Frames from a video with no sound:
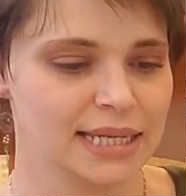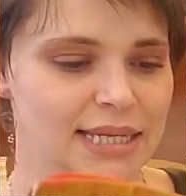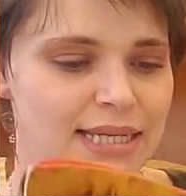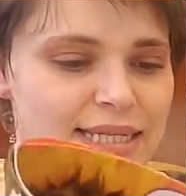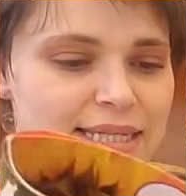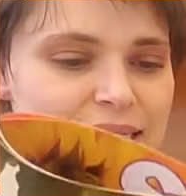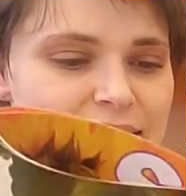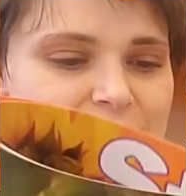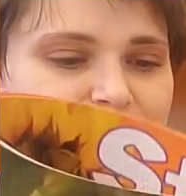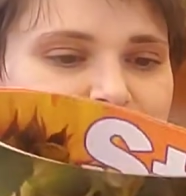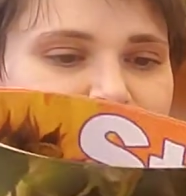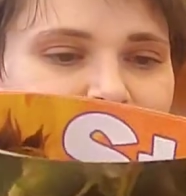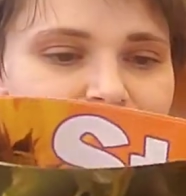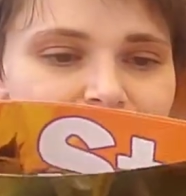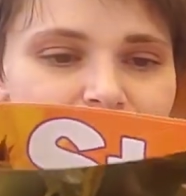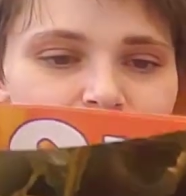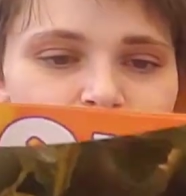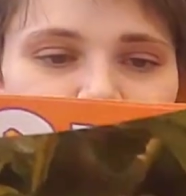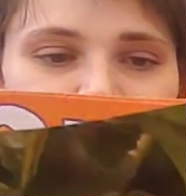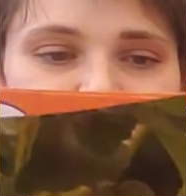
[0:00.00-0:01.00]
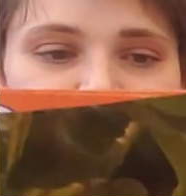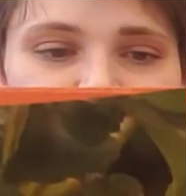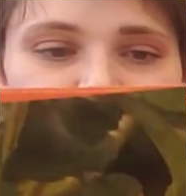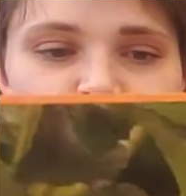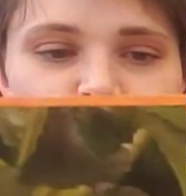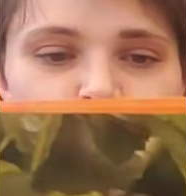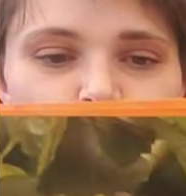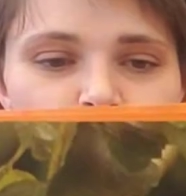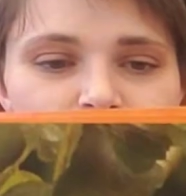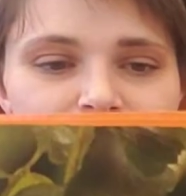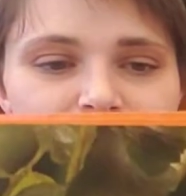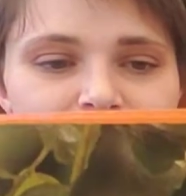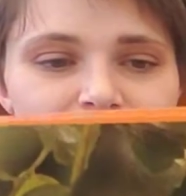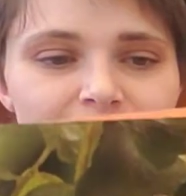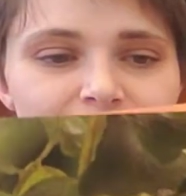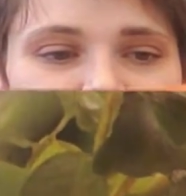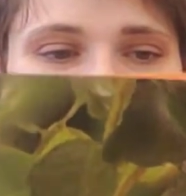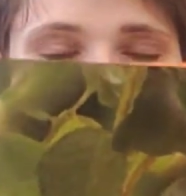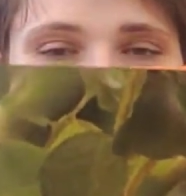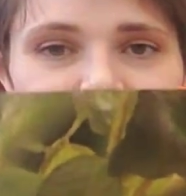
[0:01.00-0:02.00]
Stems join the
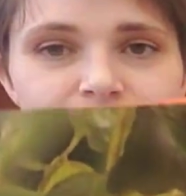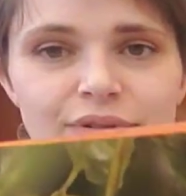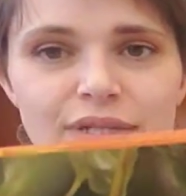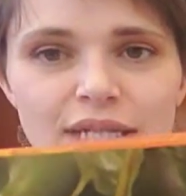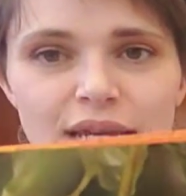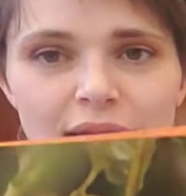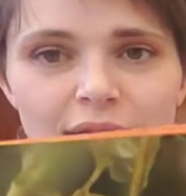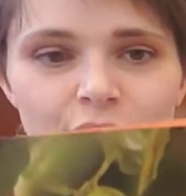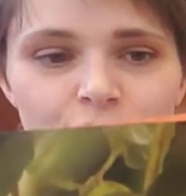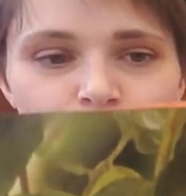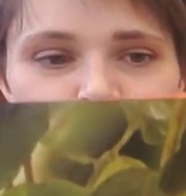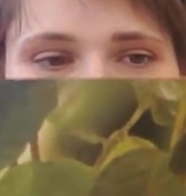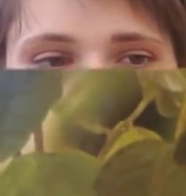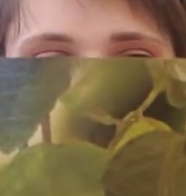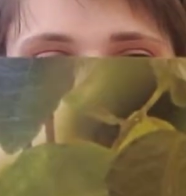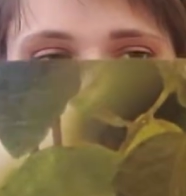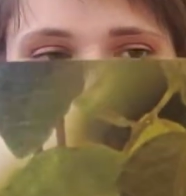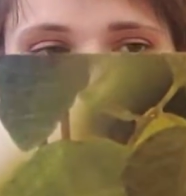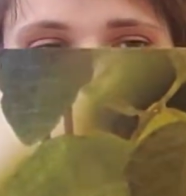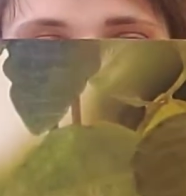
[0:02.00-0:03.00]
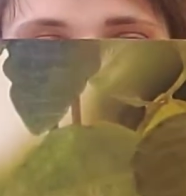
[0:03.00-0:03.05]
leaves and roots of a